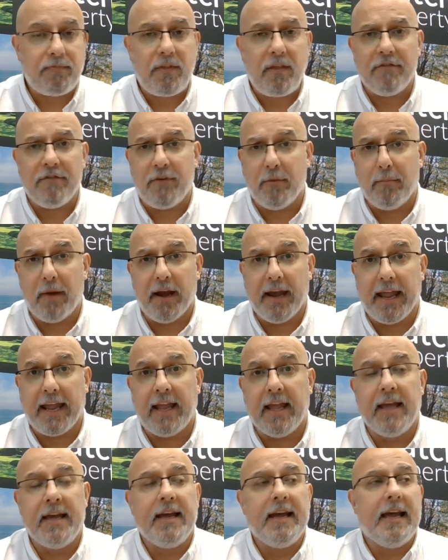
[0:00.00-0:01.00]
for money,
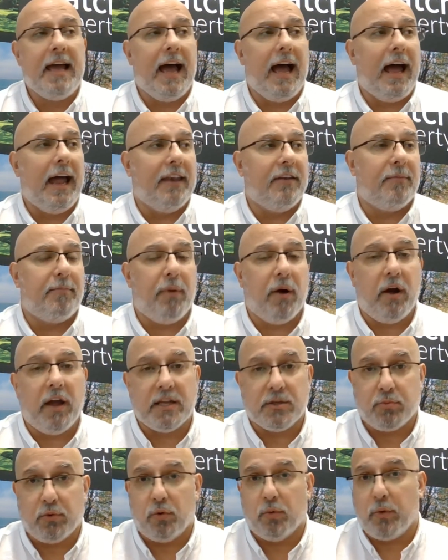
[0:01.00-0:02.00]
and buyers
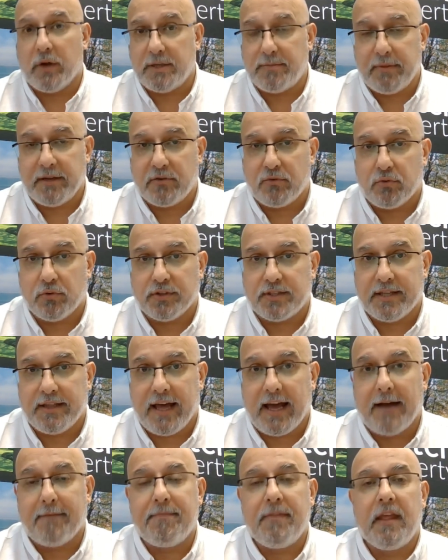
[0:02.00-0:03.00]
will always be drawn to
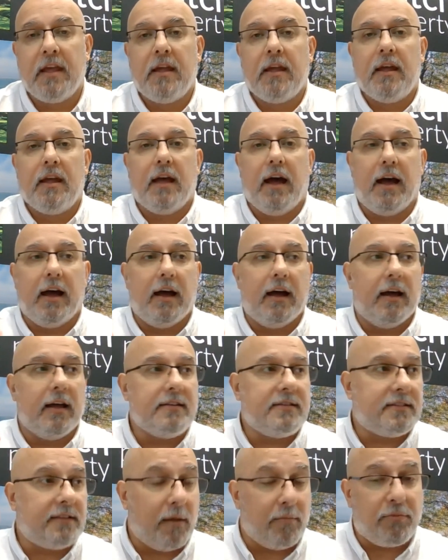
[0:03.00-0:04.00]
that.
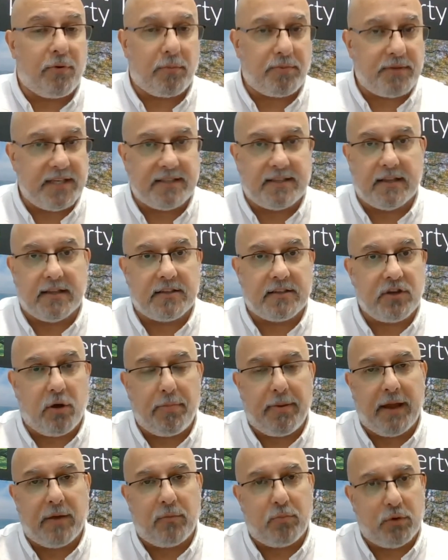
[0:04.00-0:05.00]
Some properties at the top
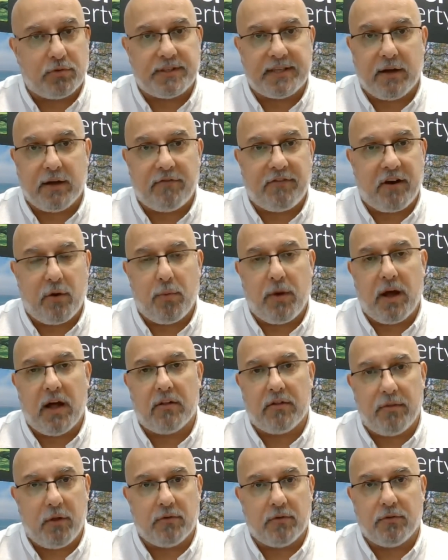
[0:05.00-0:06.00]
end will sell very
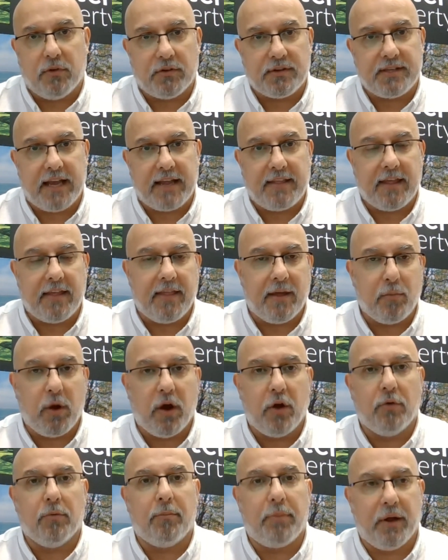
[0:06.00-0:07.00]
well. Not saying that they
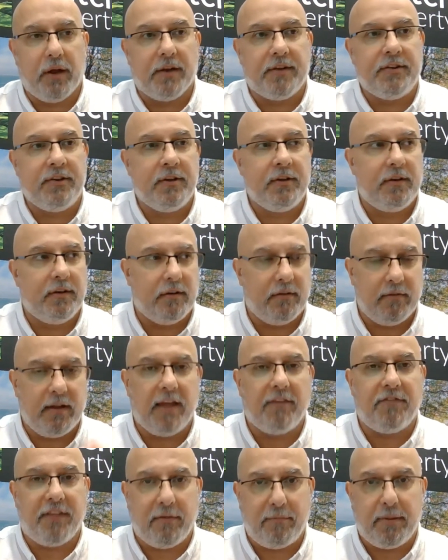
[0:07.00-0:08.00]
won't, but
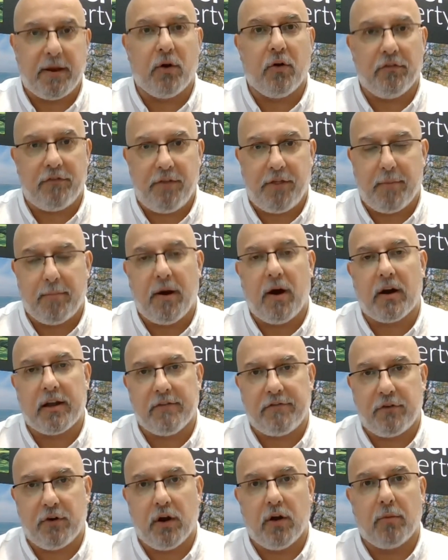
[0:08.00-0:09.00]
if they've been on the market
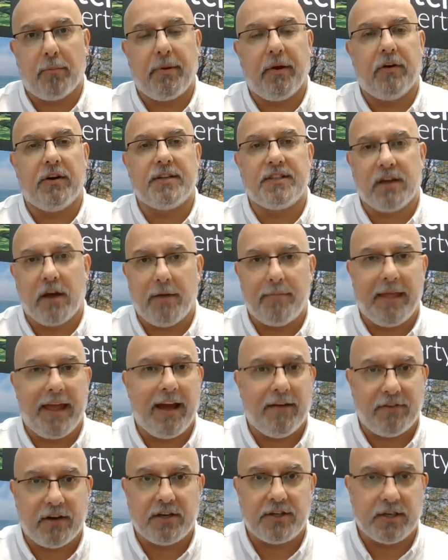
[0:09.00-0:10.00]
for a long period of time, they
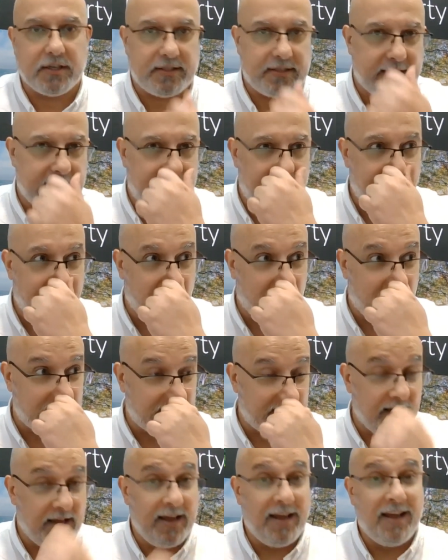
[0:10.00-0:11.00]
haven't adjusted their price.
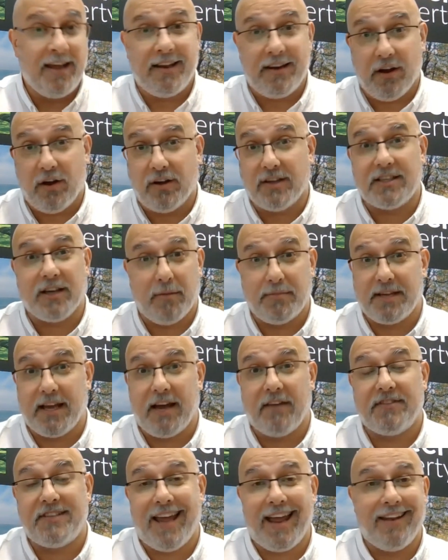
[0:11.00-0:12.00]
9 times out of
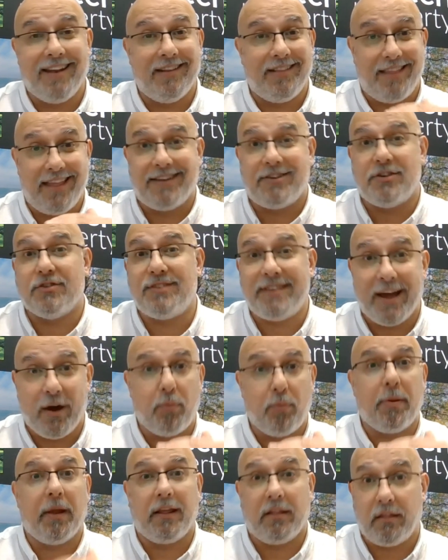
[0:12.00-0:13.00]
10, they're just
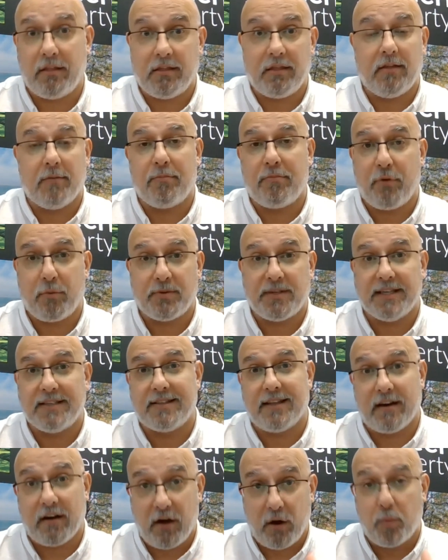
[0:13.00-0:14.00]
helping the properties that
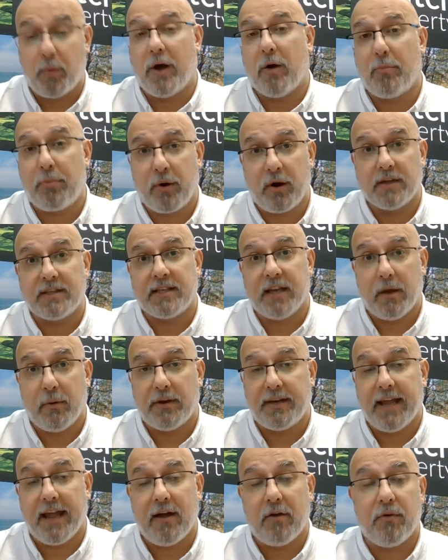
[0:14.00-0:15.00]
are well priced lower
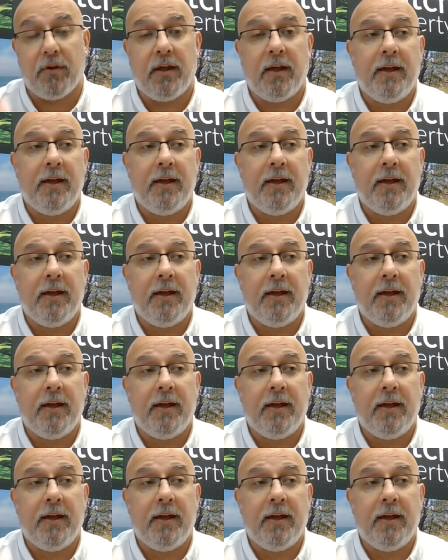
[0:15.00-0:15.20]
down